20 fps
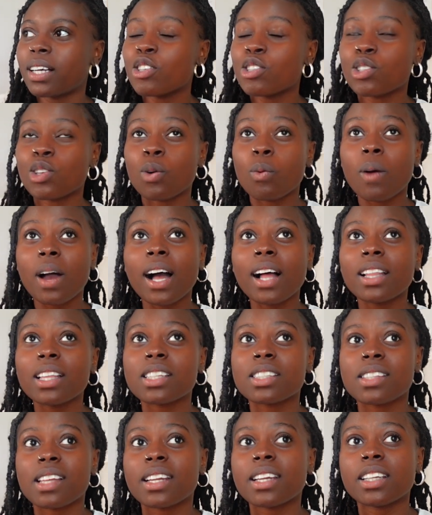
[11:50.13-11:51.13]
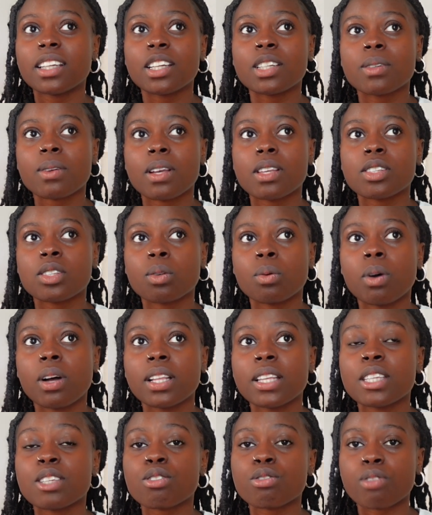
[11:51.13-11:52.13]
Zoel is not an Ajua,
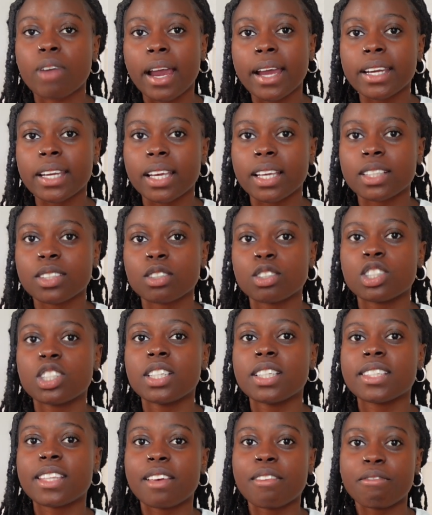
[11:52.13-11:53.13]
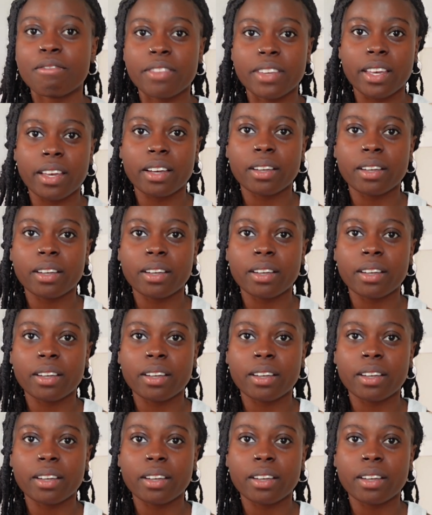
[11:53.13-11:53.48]
Zoel is Friday, so she's Ifia.